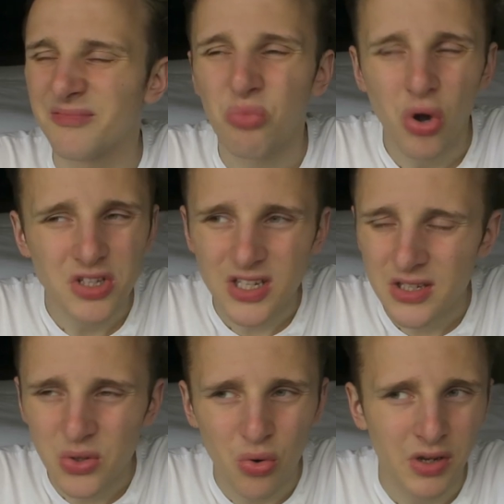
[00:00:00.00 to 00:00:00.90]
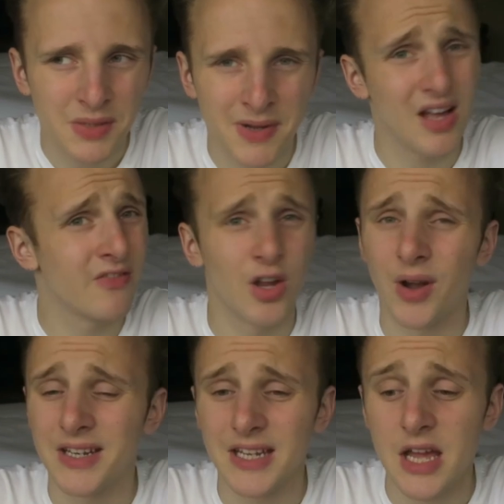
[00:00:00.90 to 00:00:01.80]
what are you talking about? I have no
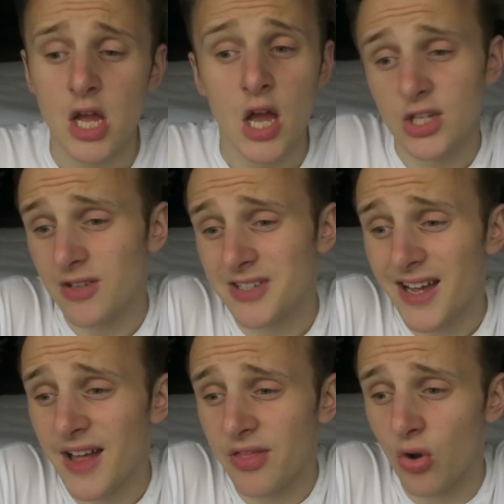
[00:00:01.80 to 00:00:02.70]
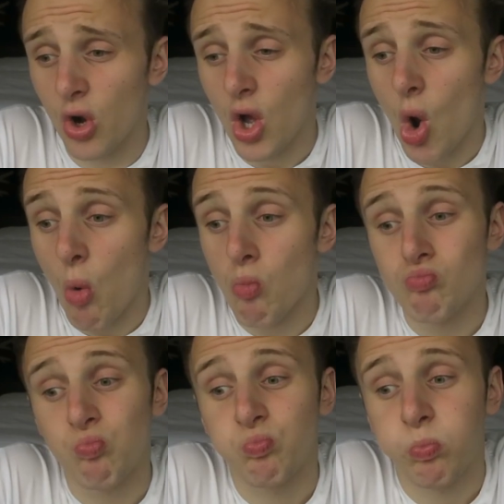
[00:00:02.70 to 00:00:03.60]
idea. So today I thought,
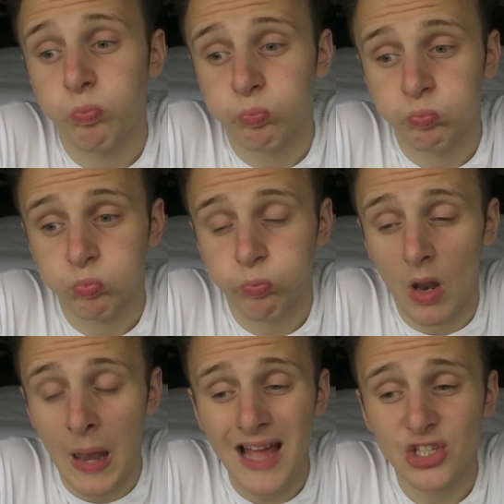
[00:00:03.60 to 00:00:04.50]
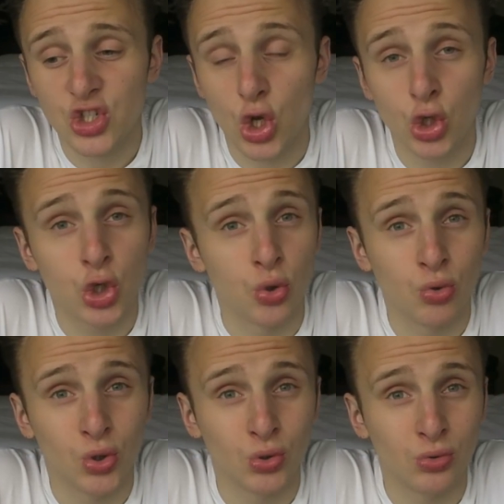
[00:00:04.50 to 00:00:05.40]
let's
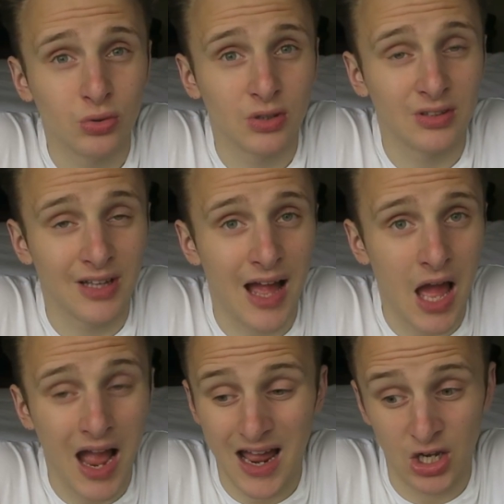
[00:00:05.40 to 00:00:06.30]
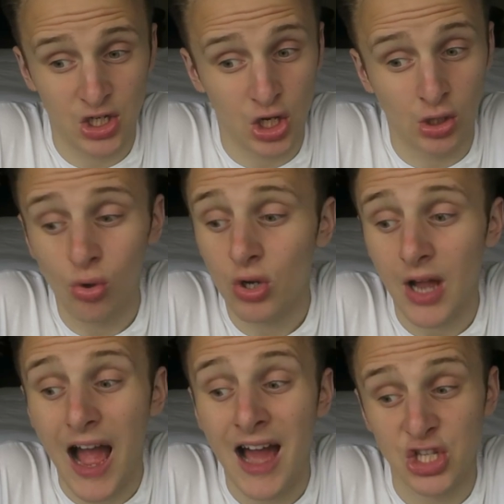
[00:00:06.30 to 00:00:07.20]
Google and look
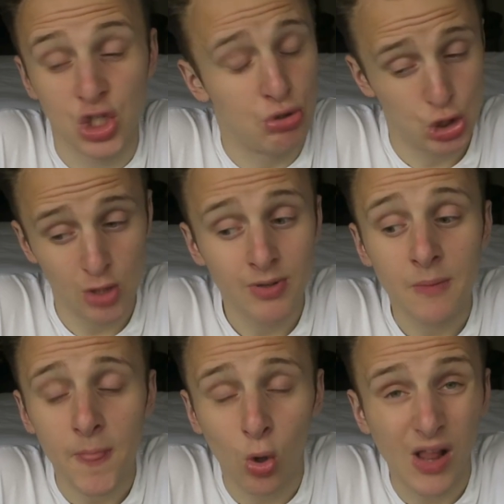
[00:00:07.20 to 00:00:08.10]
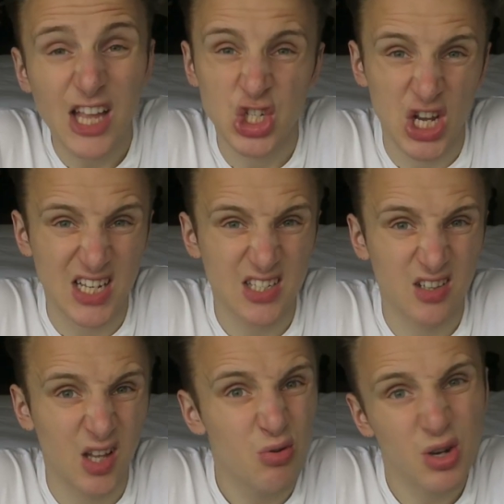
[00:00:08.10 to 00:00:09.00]
and YouTube and all that
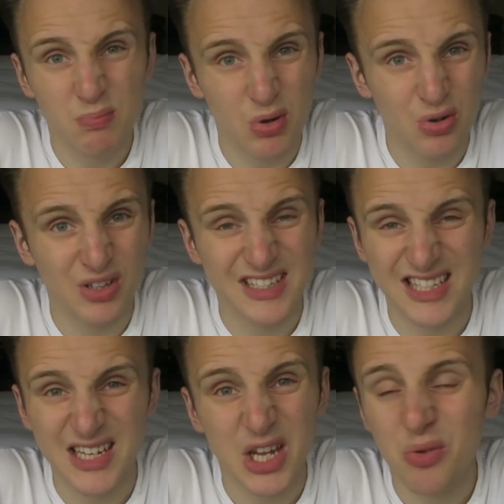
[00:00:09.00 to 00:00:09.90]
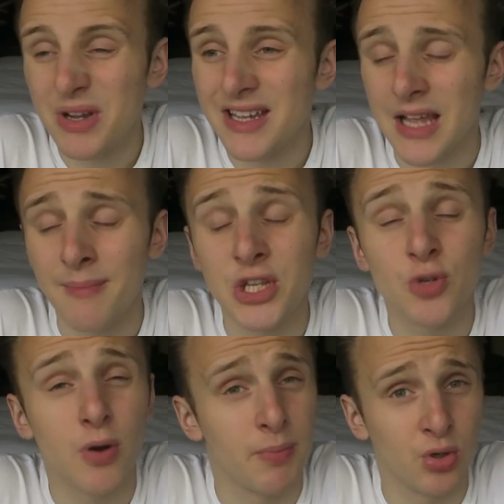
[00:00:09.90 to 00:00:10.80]
jazz Logan Paul and see who he is. I mean,
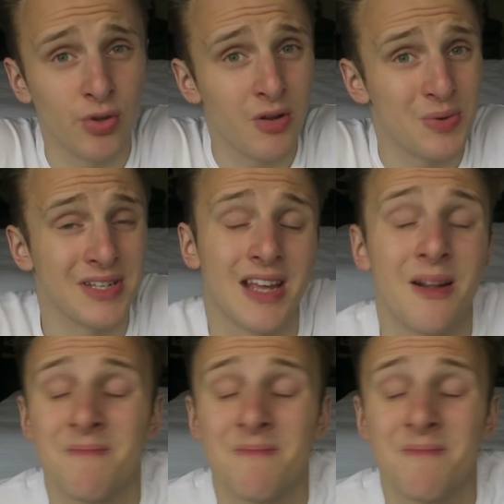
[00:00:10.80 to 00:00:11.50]
you probably all know who he is.